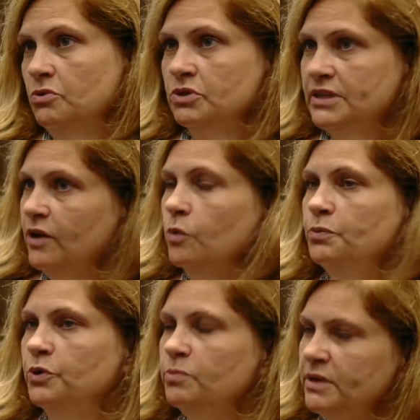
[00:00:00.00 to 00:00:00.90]
or to
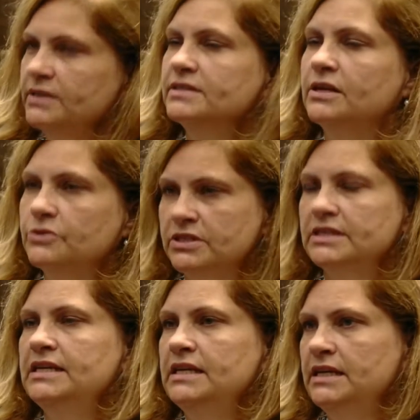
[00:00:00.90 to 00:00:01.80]
help you because they'll
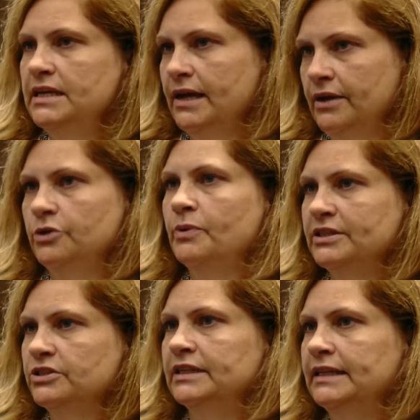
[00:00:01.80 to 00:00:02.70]
see how you
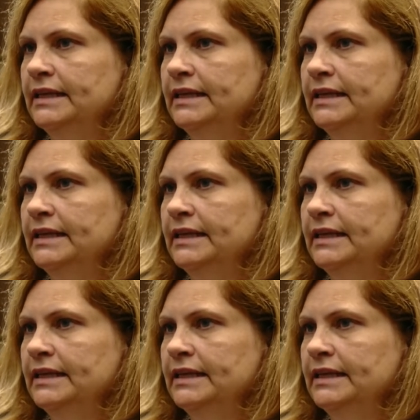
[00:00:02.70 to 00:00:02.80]
actually